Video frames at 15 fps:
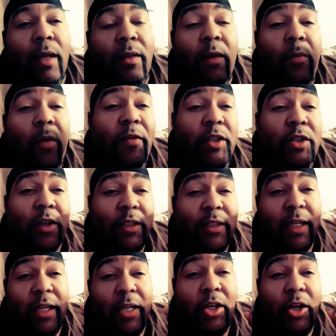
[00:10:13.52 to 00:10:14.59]
The movie starts
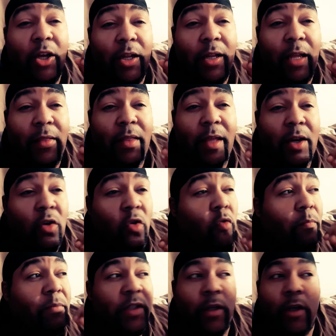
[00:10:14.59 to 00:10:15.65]
getting good and then,
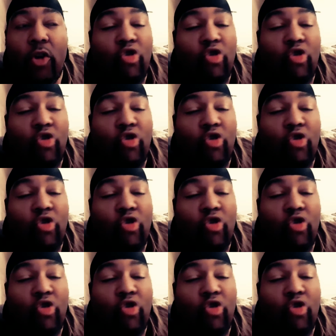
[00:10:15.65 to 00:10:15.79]
oops,